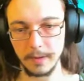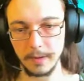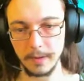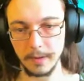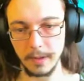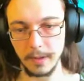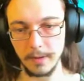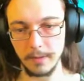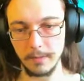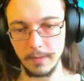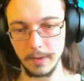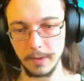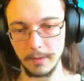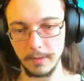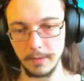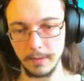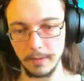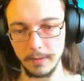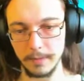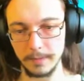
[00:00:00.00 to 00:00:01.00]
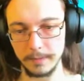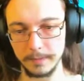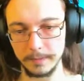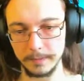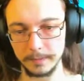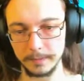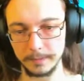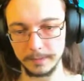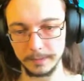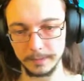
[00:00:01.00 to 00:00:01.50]
There we go.
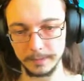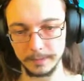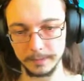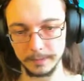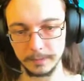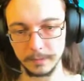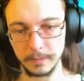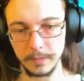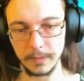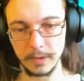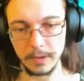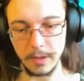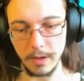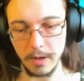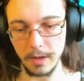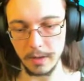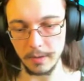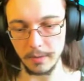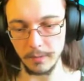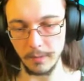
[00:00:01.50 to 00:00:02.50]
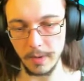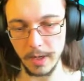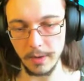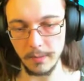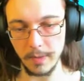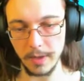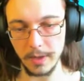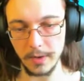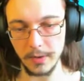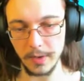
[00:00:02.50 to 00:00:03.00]
Darn, why,
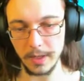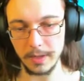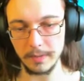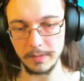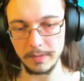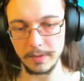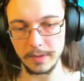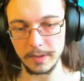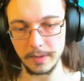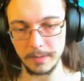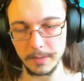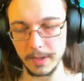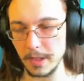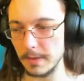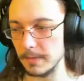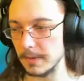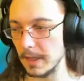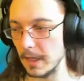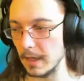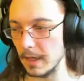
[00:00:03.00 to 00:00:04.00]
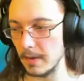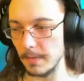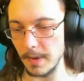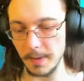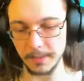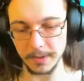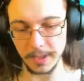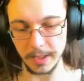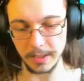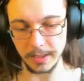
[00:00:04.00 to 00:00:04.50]
why do they sometimes end up
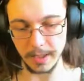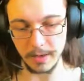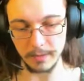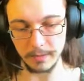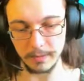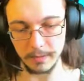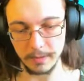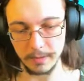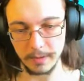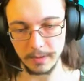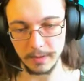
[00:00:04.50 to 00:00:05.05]
upside down?